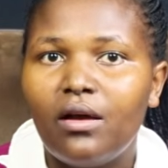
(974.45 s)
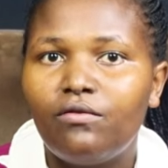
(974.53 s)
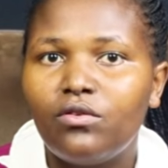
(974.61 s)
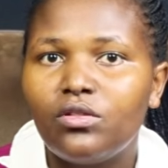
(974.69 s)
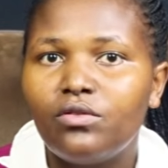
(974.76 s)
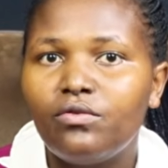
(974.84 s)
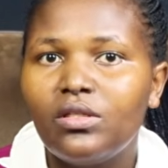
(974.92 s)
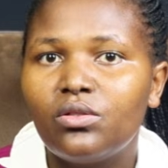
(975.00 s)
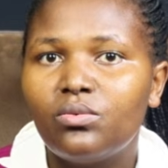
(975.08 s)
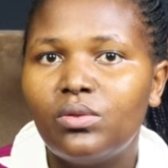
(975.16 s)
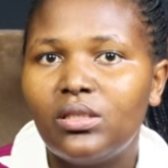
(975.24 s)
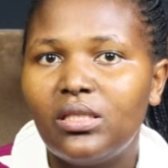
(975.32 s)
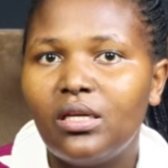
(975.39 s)
forcefully
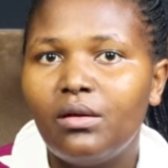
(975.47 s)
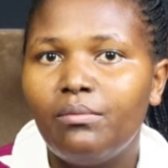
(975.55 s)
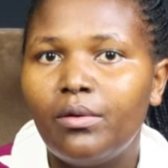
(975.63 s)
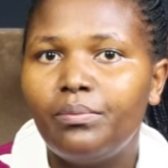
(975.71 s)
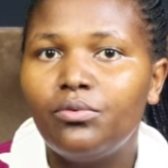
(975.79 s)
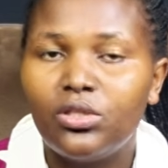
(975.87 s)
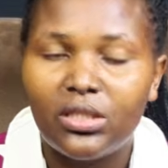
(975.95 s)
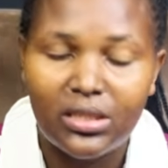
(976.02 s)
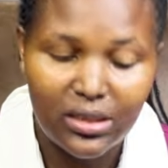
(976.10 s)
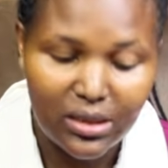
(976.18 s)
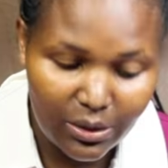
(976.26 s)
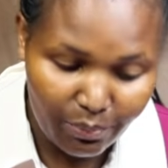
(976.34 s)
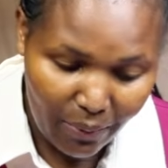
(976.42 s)
squeezing may push
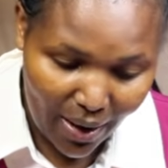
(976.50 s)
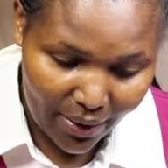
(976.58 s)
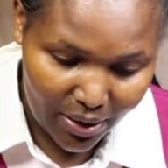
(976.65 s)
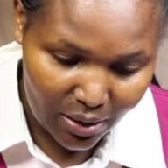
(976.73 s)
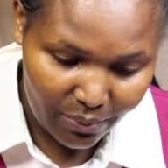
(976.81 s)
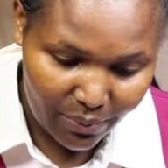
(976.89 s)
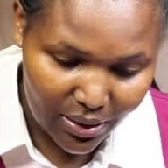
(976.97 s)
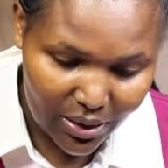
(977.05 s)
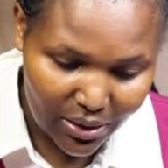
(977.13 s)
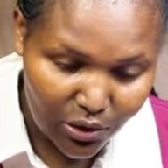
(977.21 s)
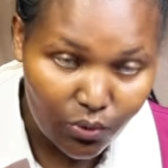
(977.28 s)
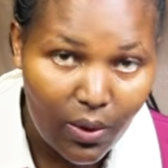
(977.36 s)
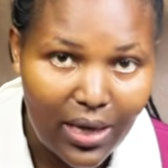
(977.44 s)
it deeper and make
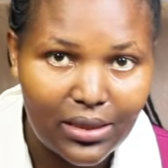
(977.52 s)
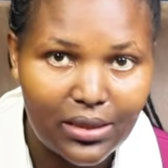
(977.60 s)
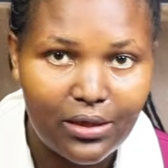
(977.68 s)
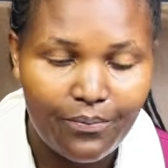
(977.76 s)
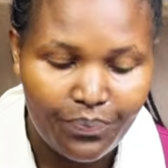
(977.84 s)
it worse.